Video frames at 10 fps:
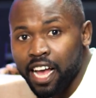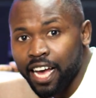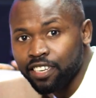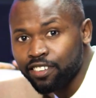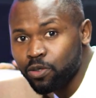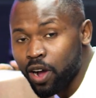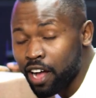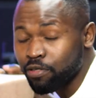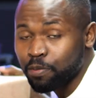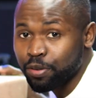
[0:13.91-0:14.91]
I do
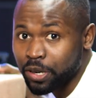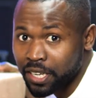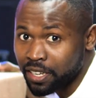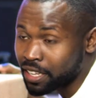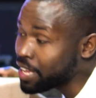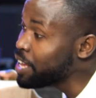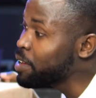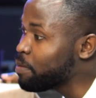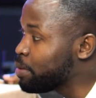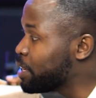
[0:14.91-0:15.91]
have a pretty
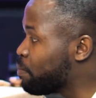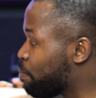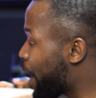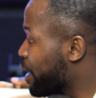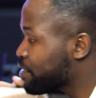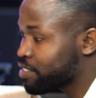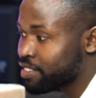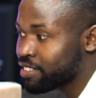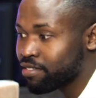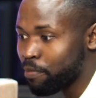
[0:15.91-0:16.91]
big box
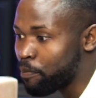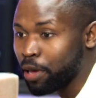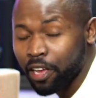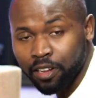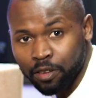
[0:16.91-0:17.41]
bell.